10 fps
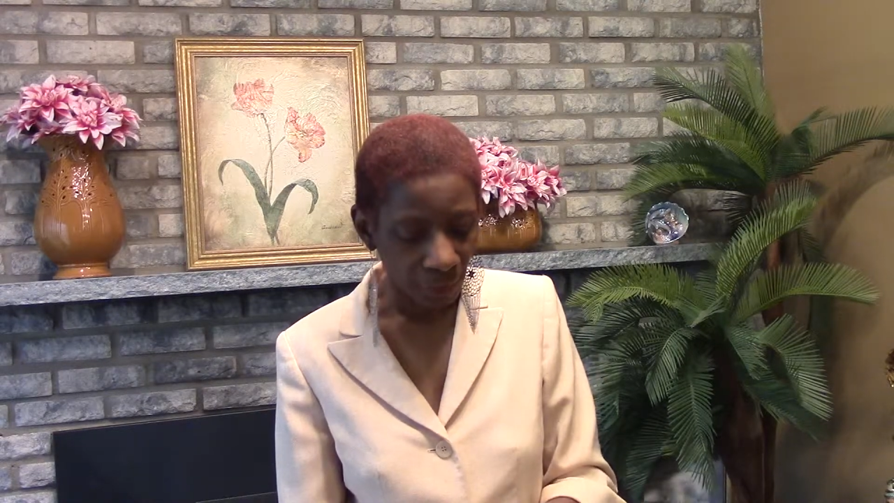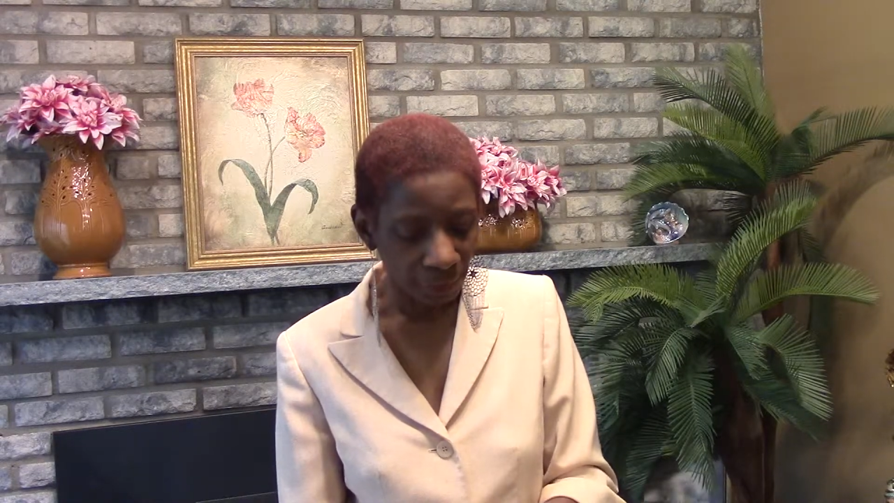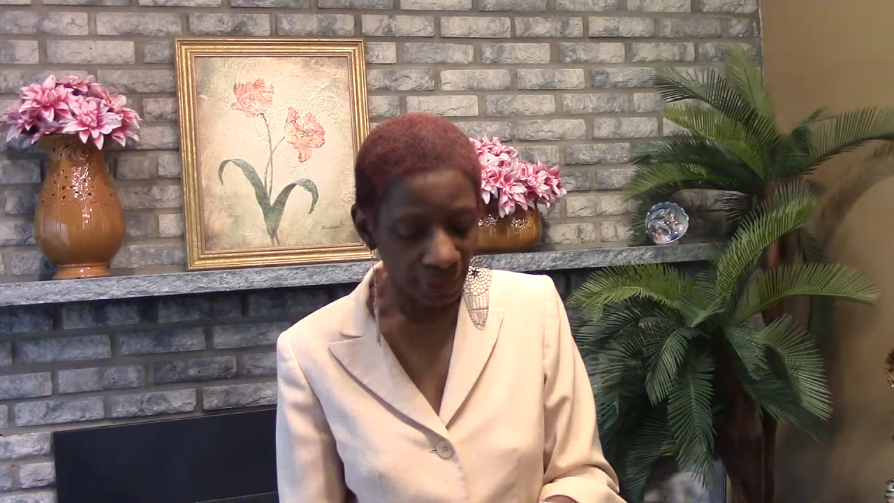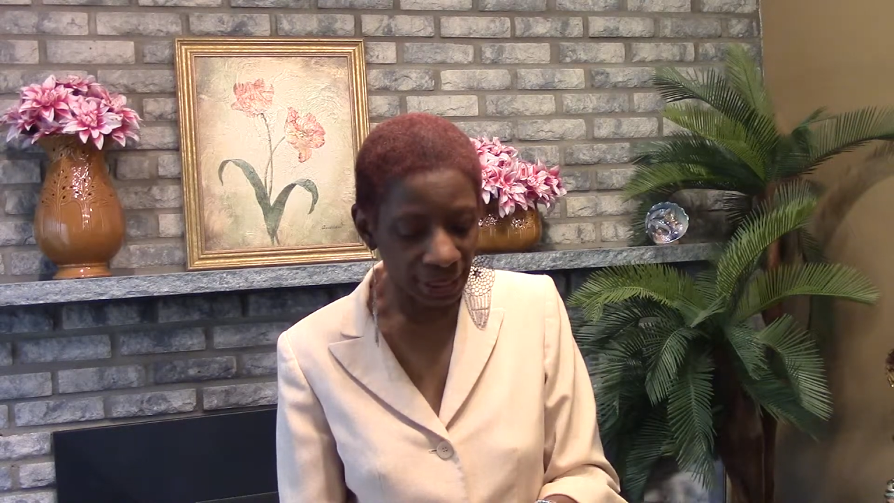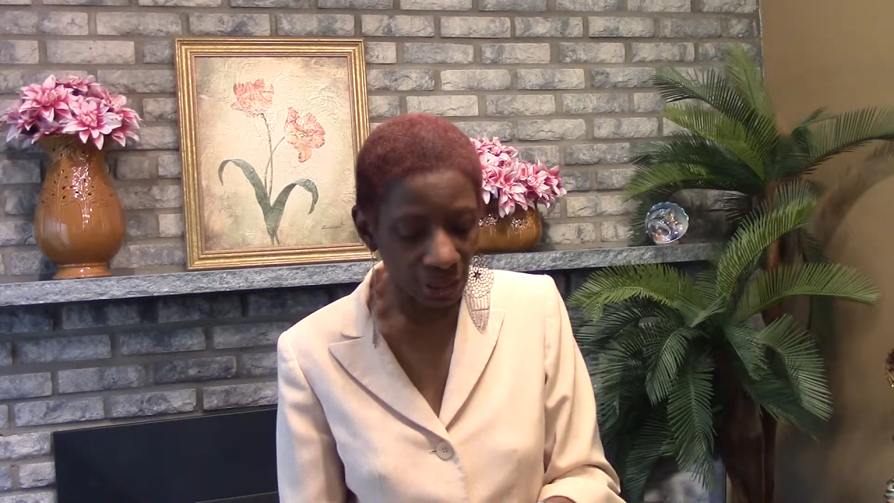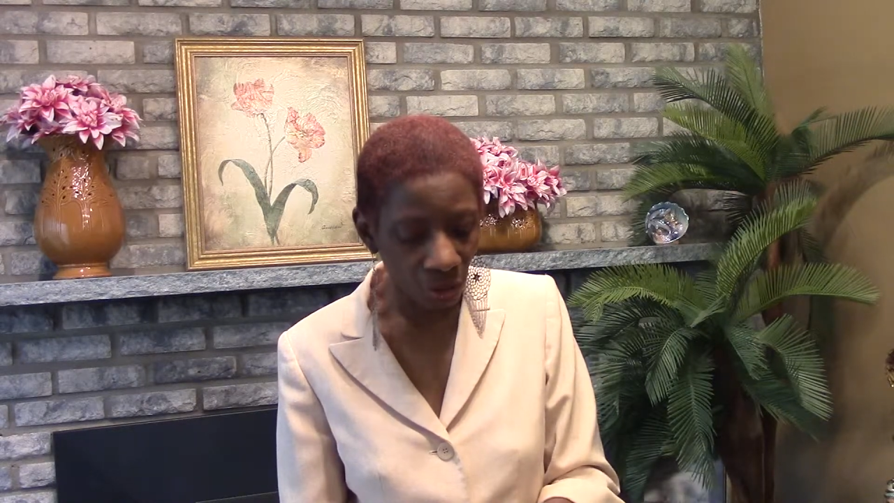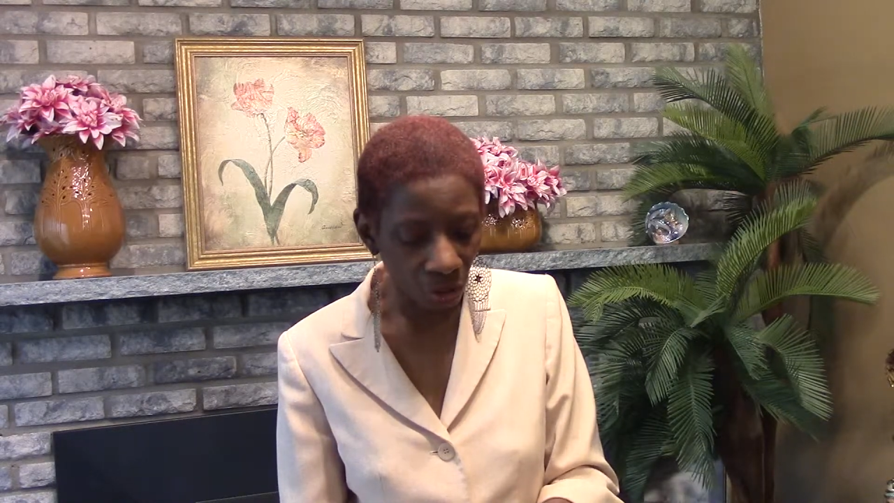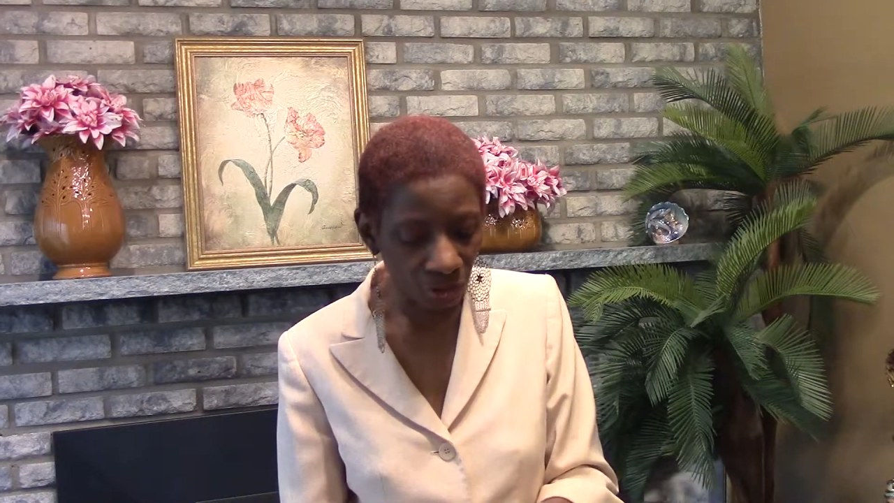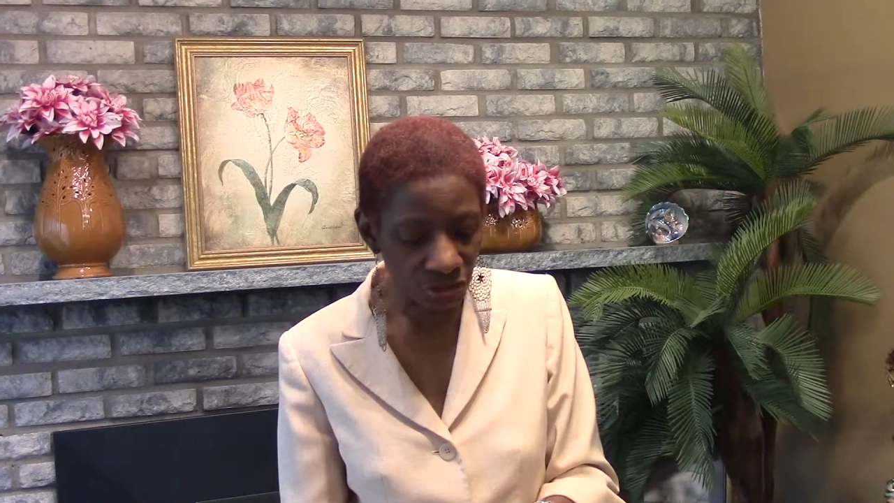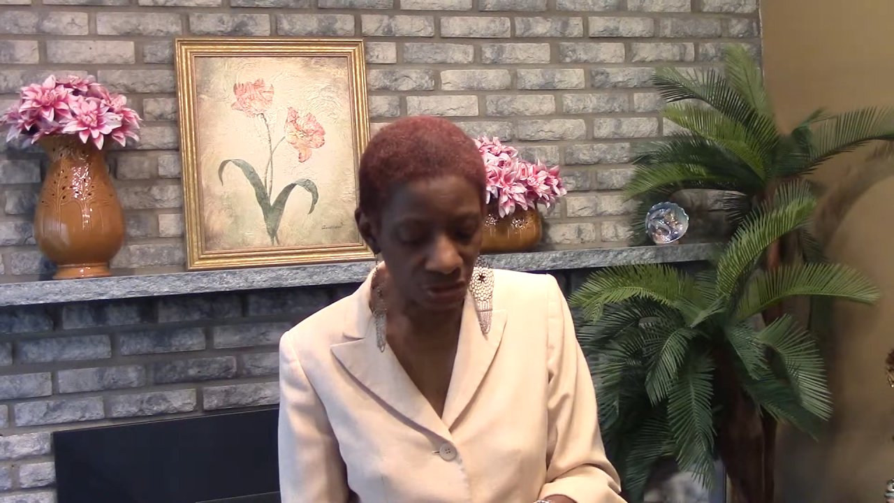but he
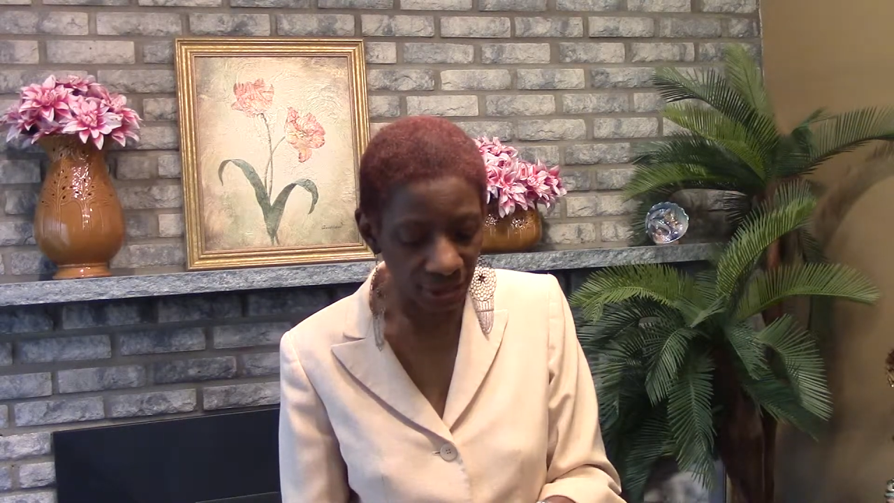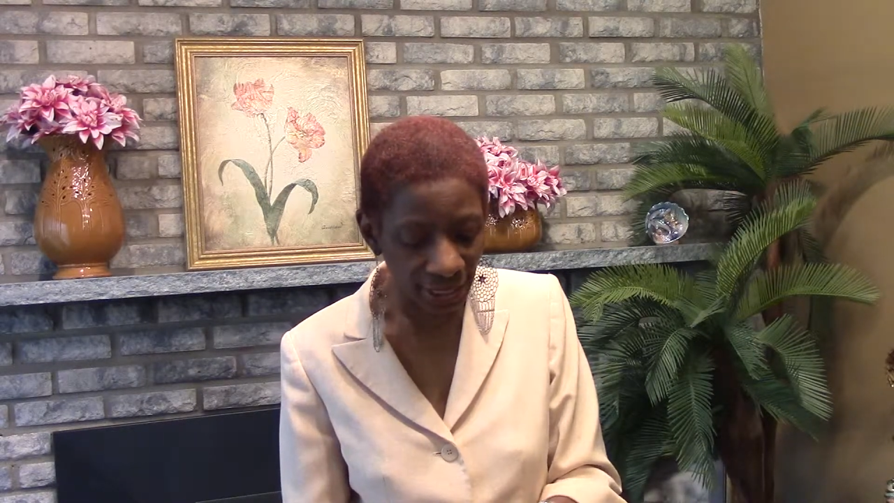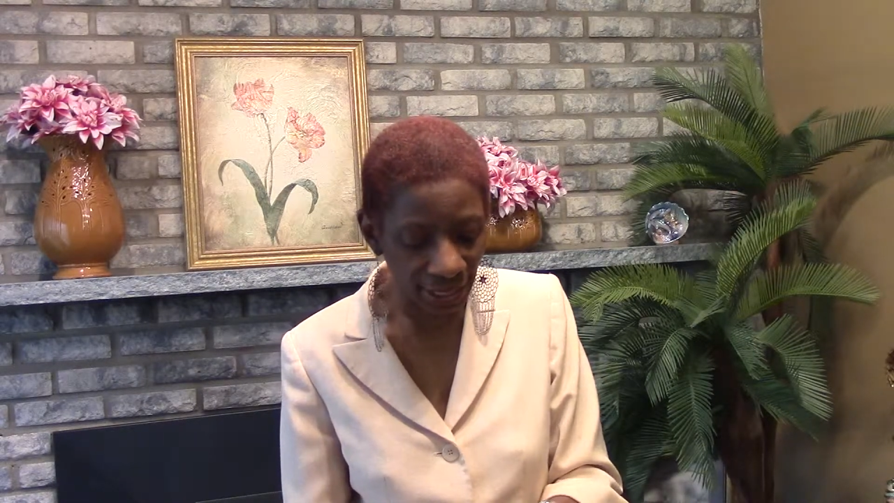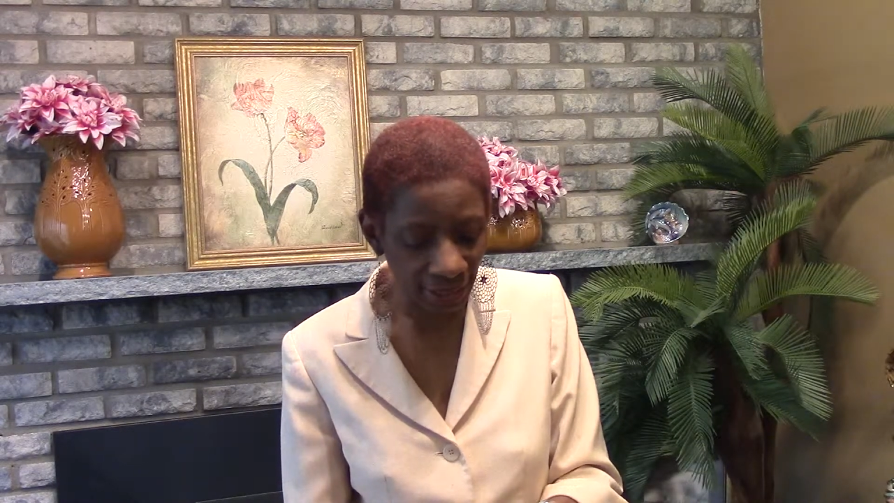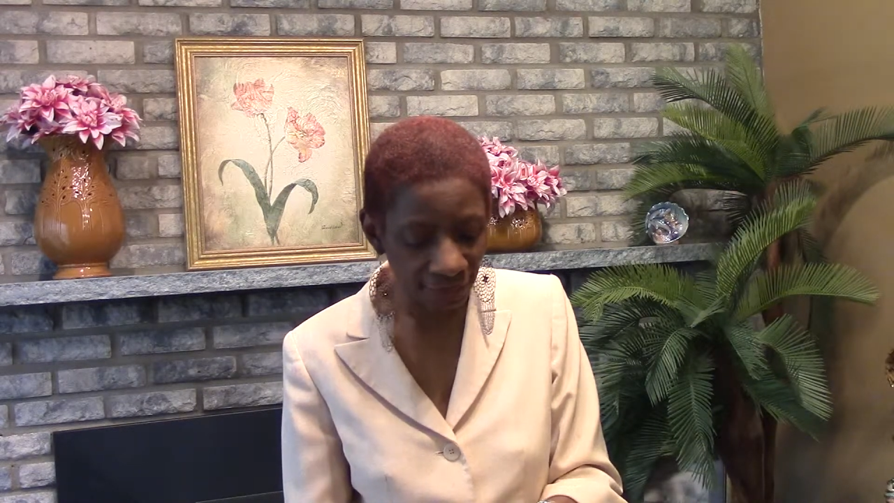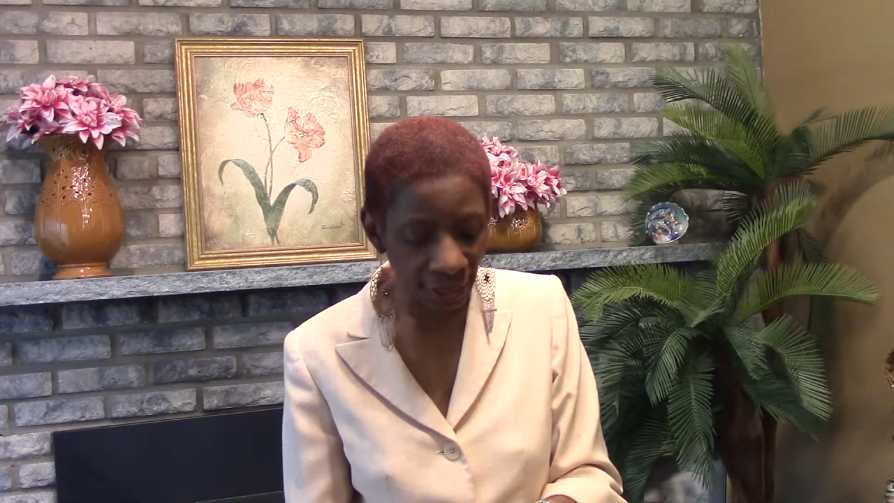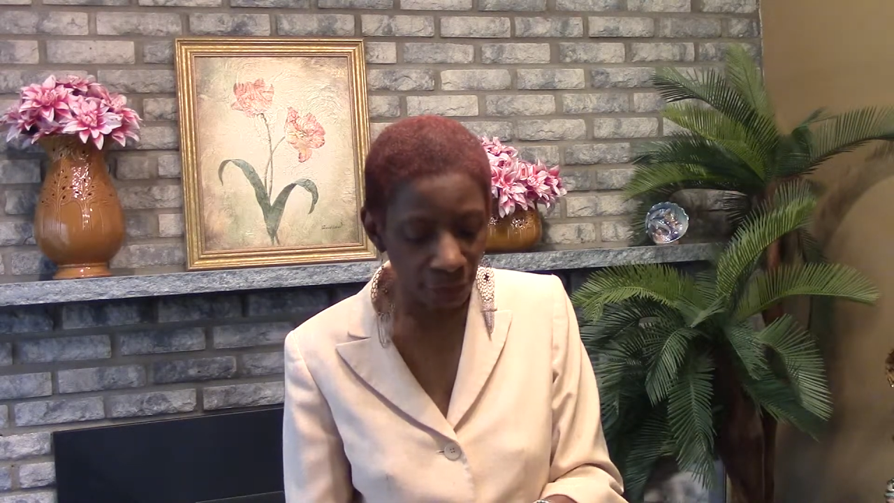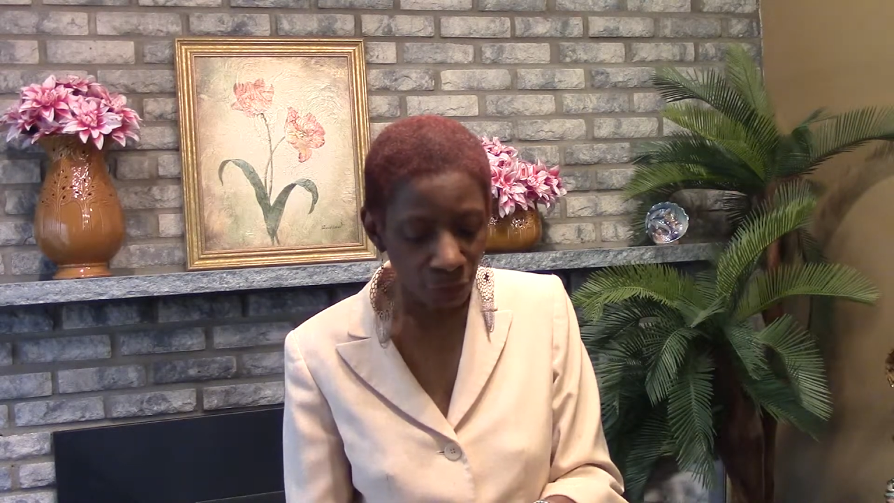also gave him